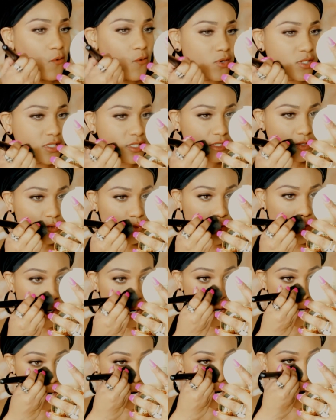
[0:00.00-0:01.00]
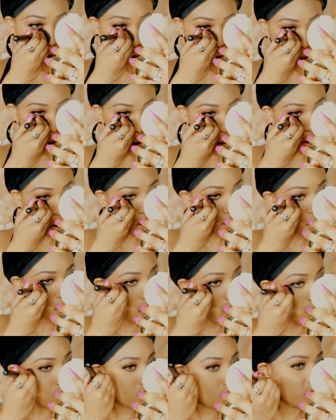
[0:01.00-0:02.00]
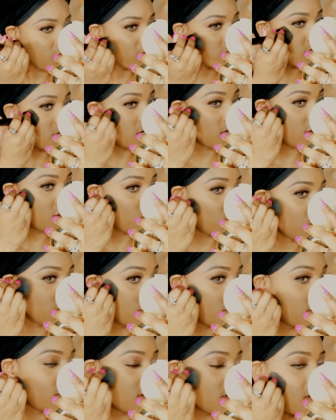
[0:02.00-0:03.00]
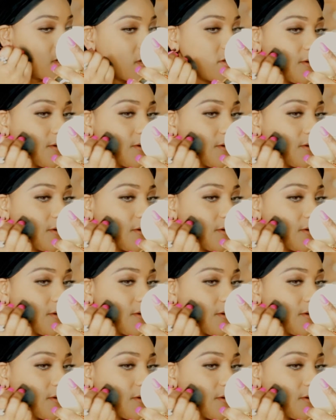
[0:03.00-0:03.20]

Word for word: what's the word what's the other word